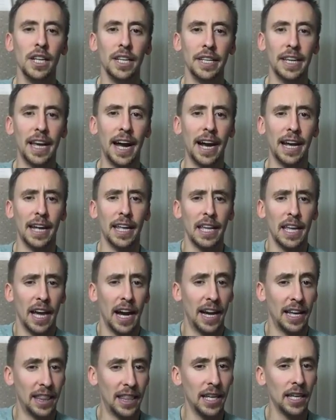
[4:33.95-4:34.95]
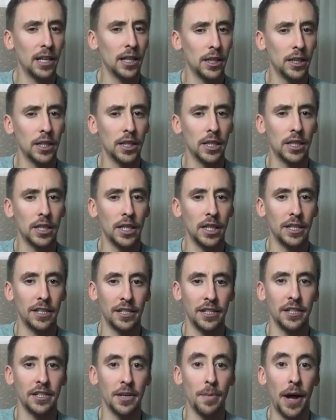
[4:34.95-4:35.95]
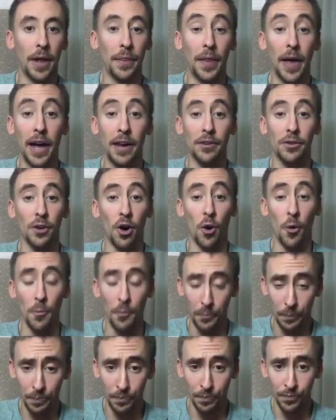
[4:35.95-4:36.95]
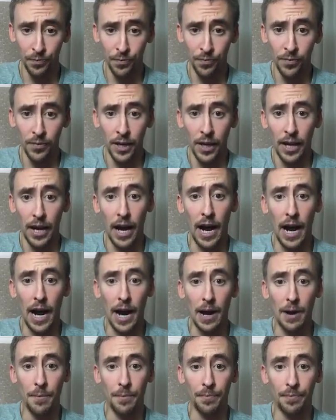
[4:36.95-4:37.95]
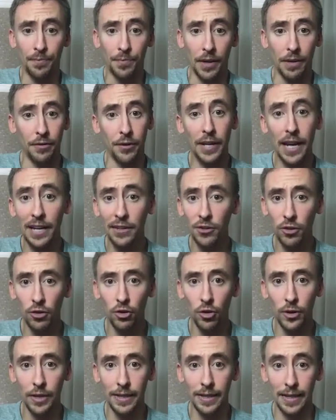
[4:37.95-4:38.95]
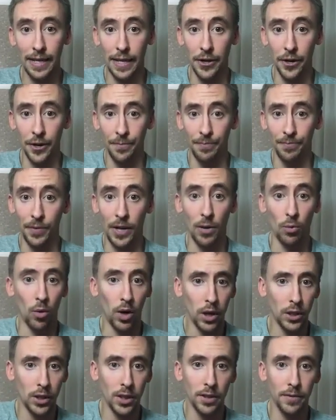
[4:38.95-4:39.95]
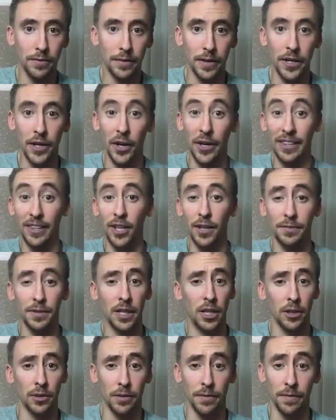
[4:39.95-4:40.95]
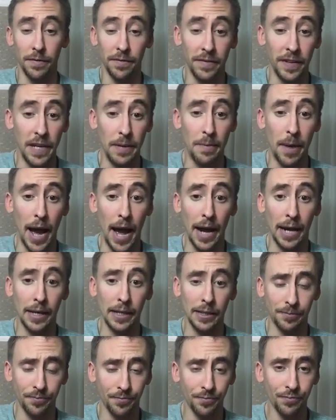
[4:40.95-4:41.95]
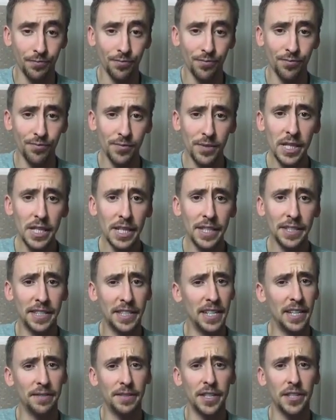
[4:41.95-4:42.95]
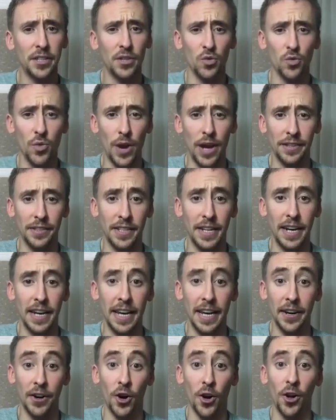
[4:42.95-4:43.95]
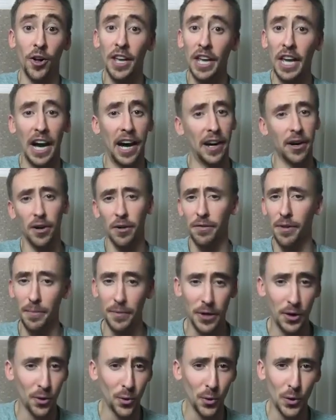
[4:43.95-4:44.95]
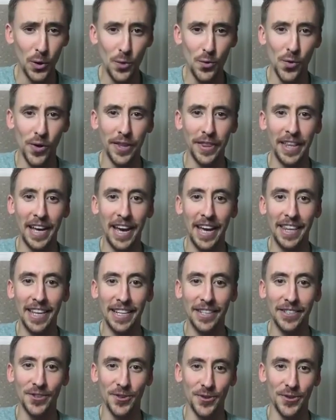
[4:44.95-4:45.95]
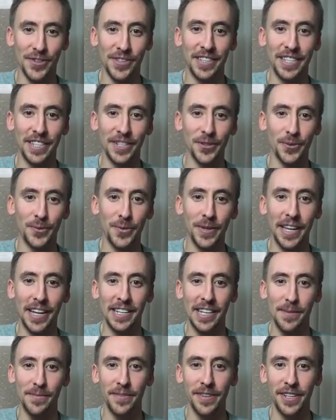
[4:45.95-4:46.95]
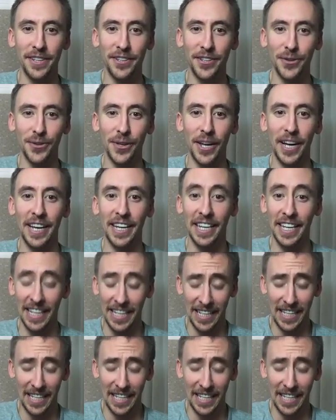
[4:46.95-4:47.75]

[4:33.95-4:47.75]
Yeah, I think it's just about that. So if you guys are joining later and watching the video, I'd love to hear some feedback. See if this is resonating at all. I don't know if I'm the only one that sort of deals with that type of issue. Like,